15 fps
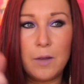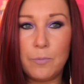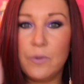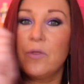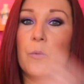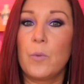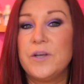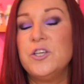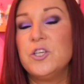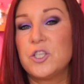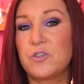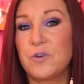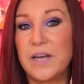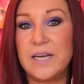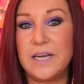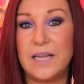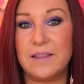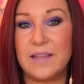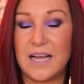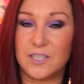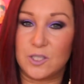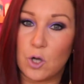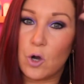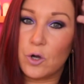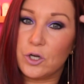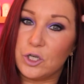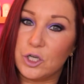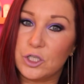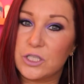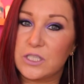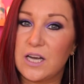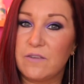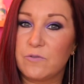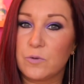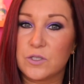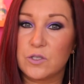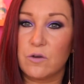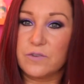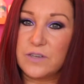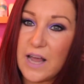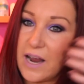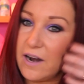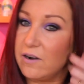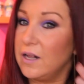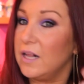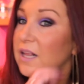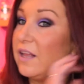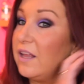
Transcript: but that when you straighten it, that's gone and you're just left with soft hair.